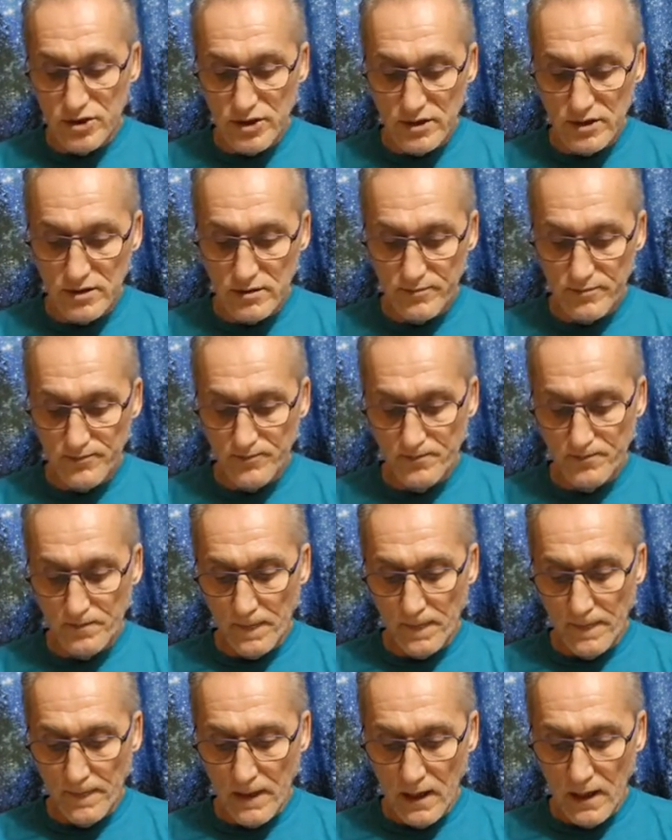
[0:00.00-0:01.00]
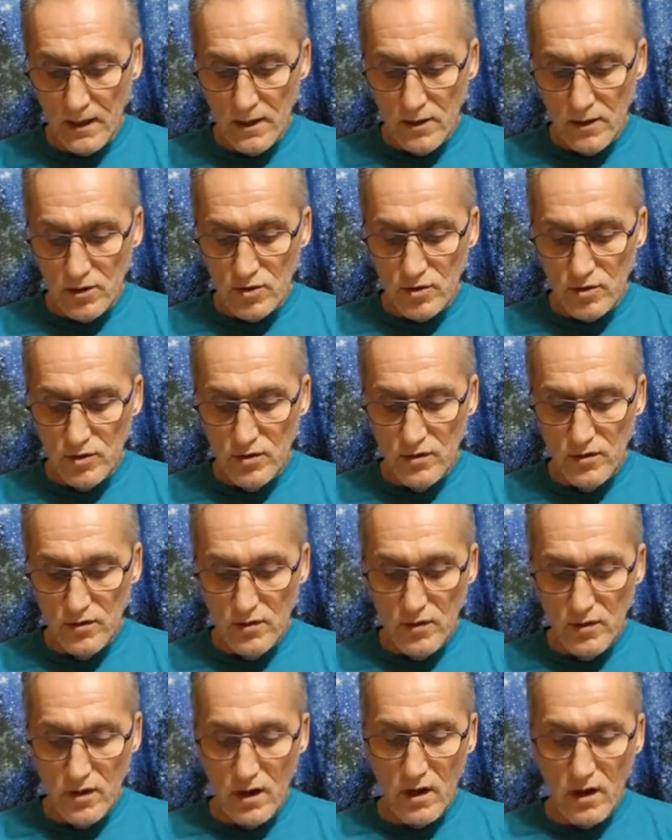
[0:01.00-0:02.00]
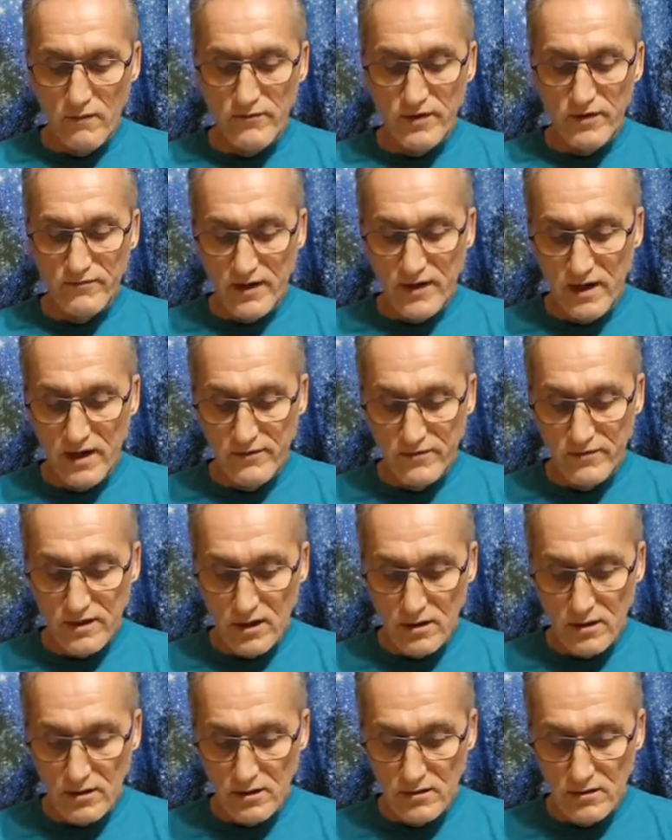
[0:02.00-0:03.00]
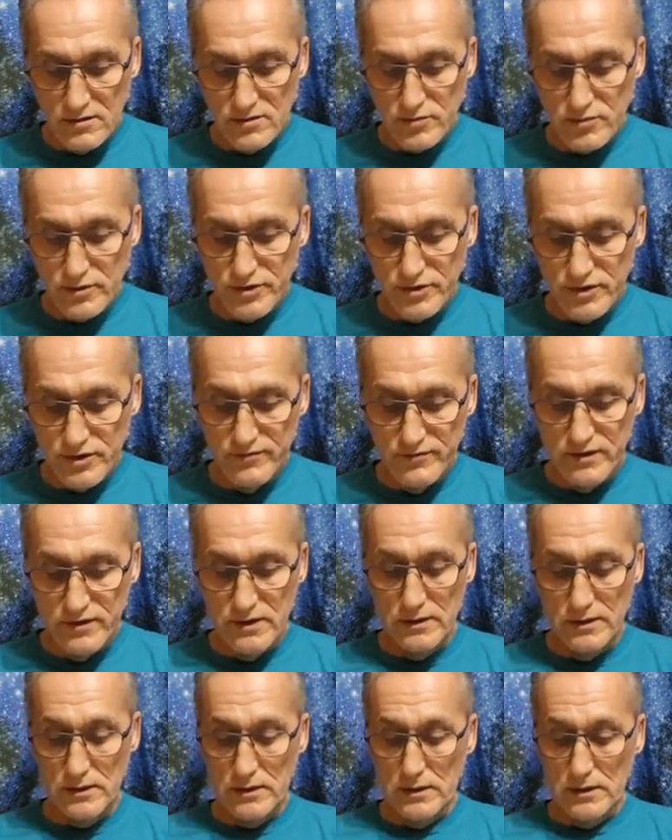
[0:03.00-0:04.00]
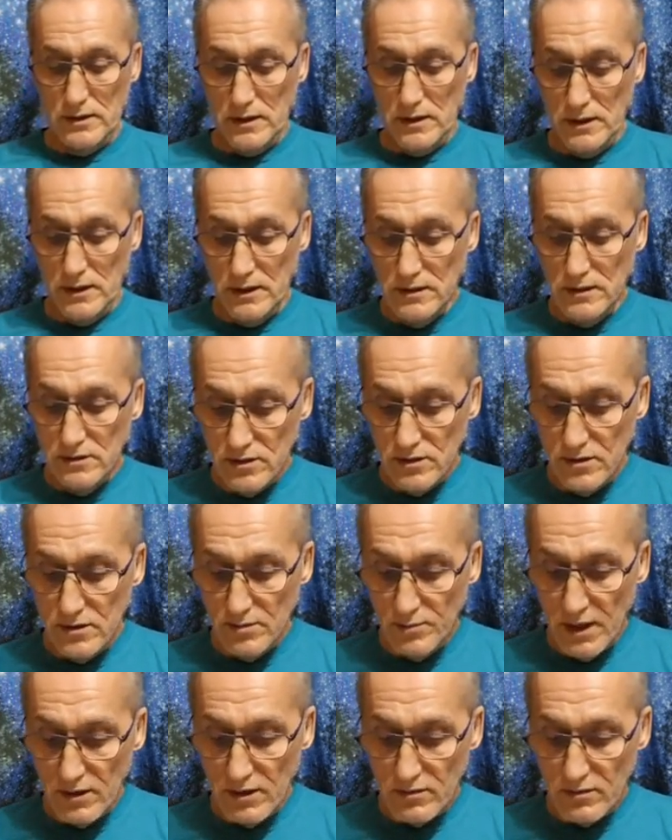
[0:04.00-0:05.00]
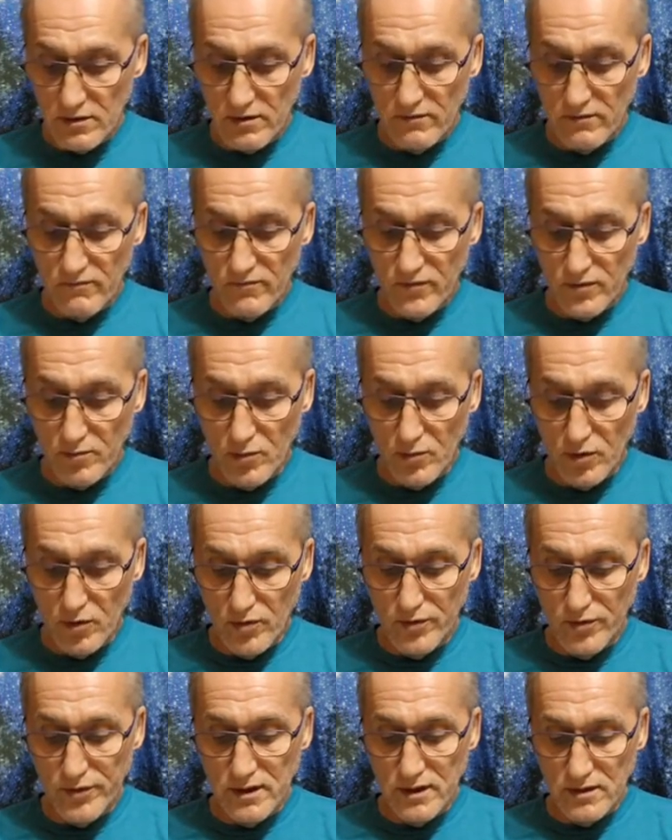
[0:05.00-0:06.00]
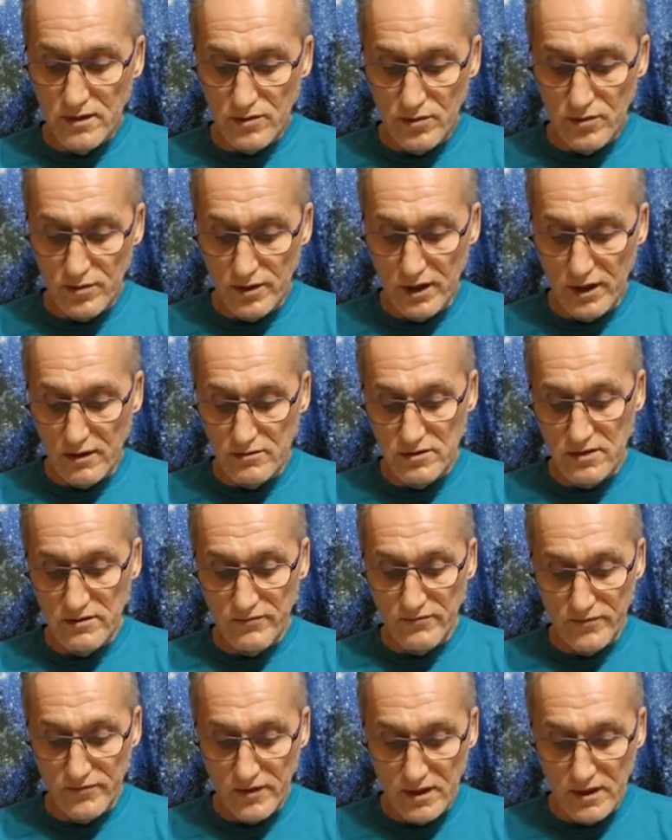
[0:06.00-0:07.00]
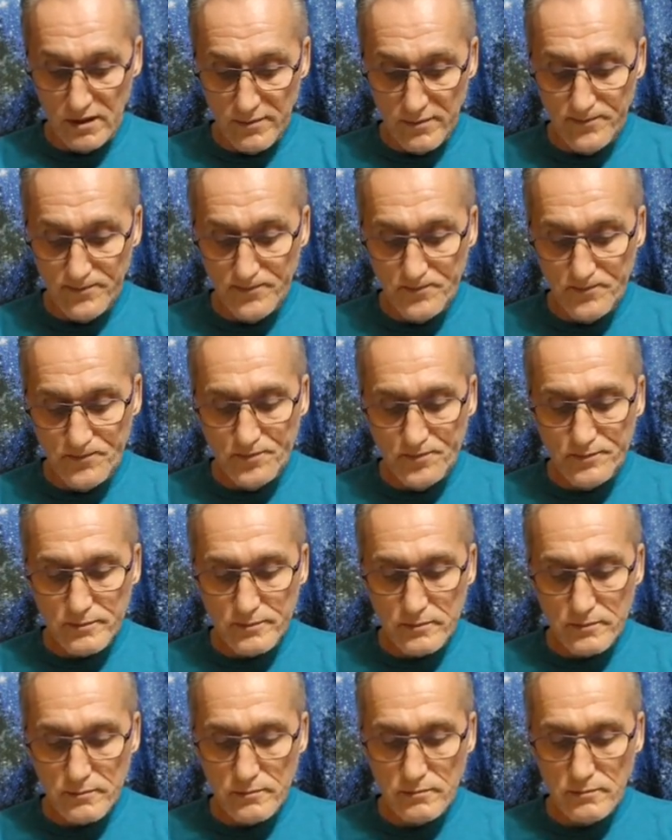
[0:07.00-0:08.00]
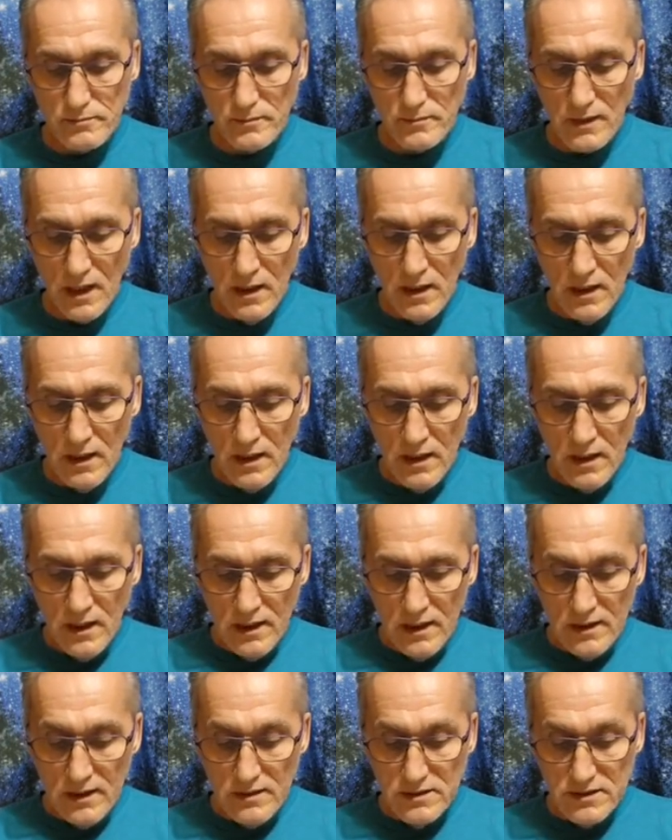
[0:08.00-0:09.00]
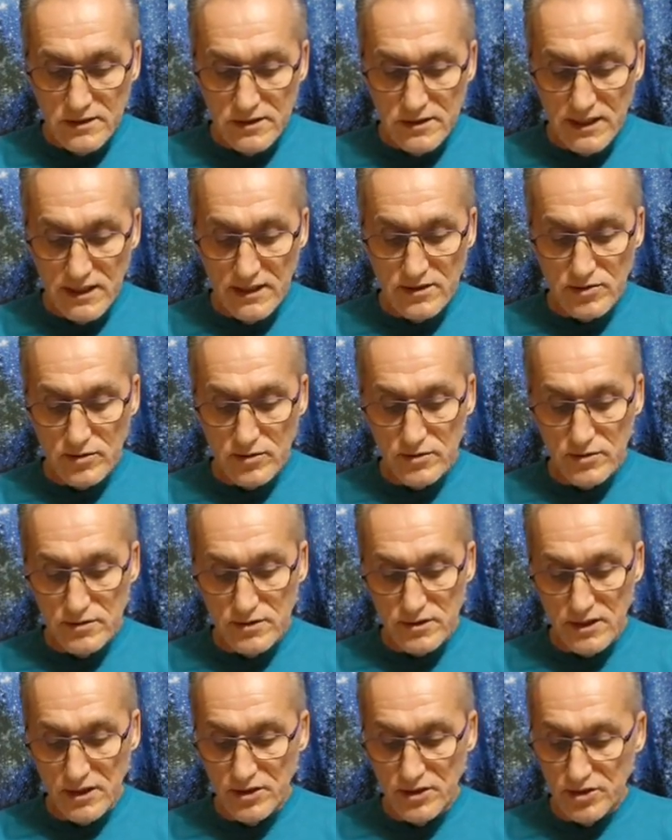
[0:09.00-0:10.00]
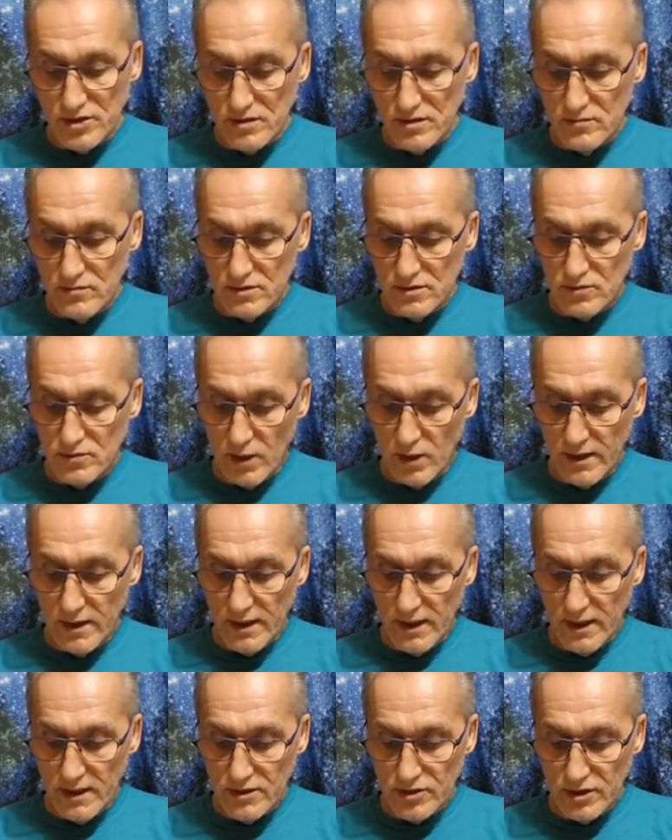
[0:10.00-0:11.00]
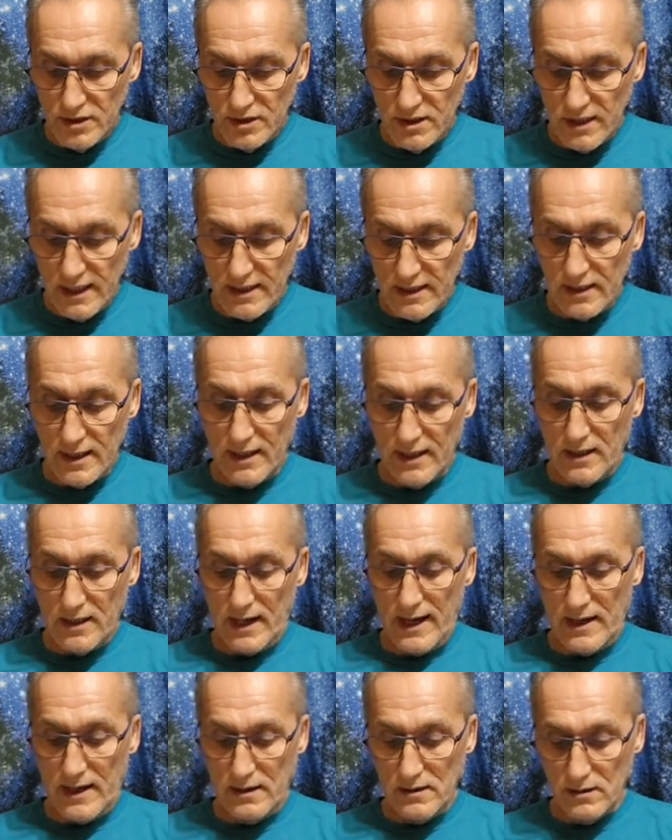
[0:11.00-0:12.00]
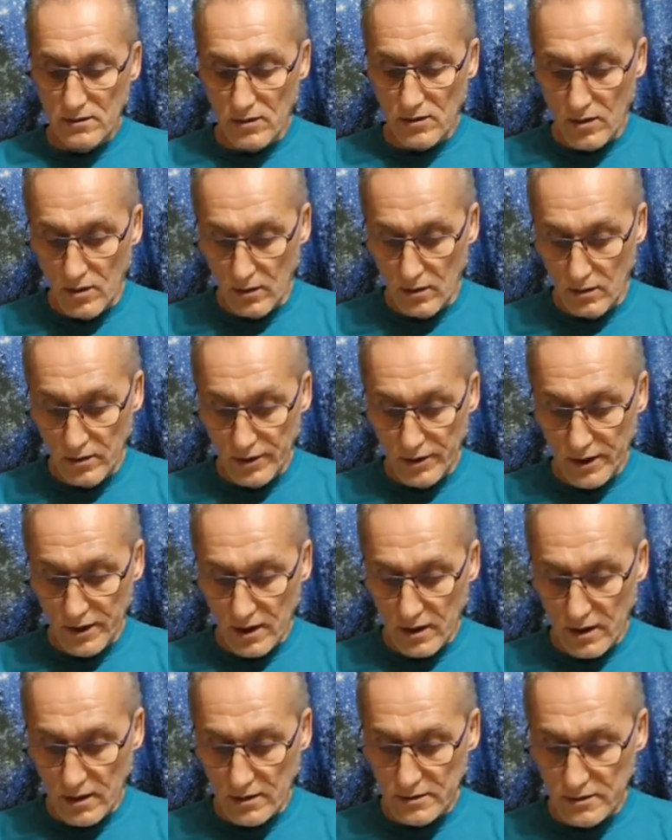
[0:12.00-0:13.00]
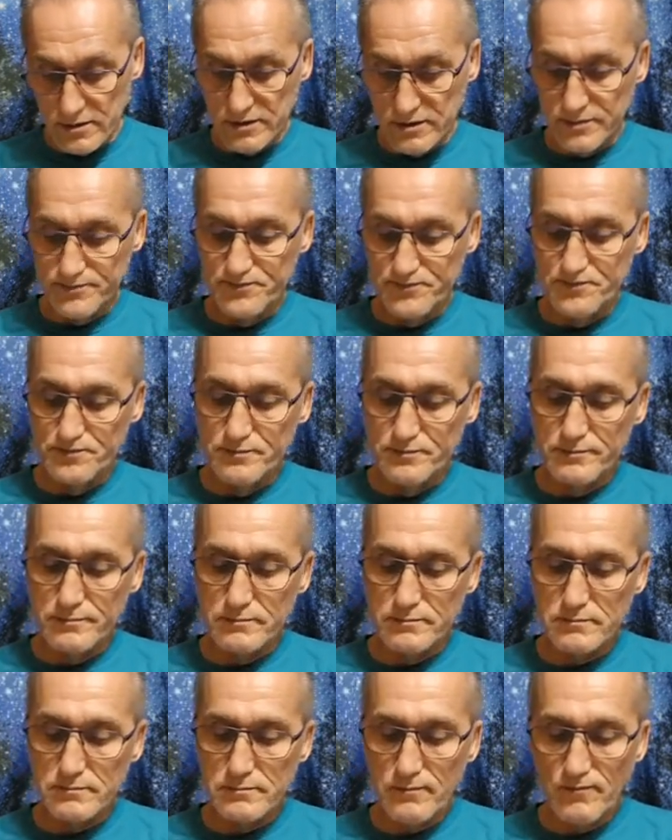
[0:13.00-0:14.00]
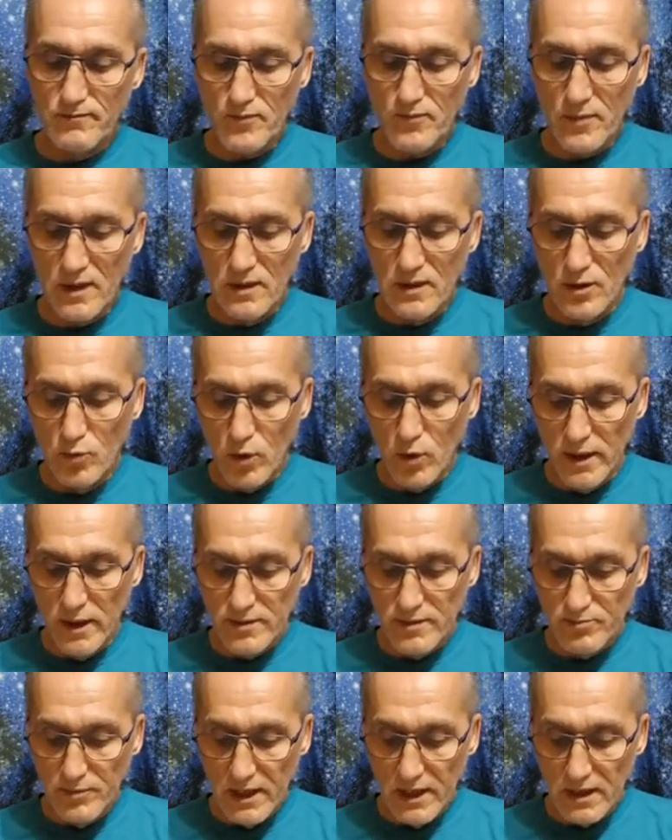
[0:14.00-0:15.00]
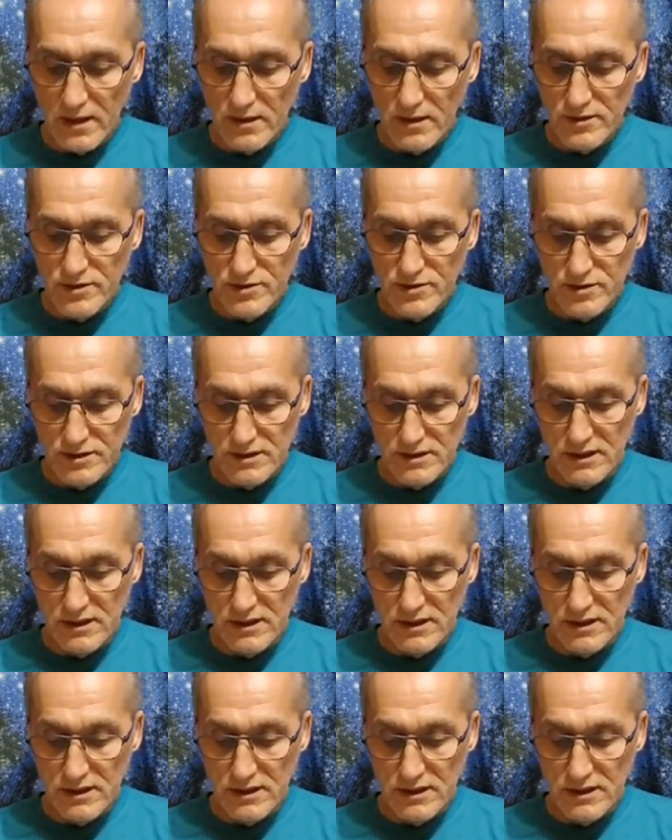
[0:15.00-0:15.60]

In the central station was one engine that handled all the cars. The white metal you see, explained Saint Germain, is a most remarkable discovery, for it is light in weight, tougher than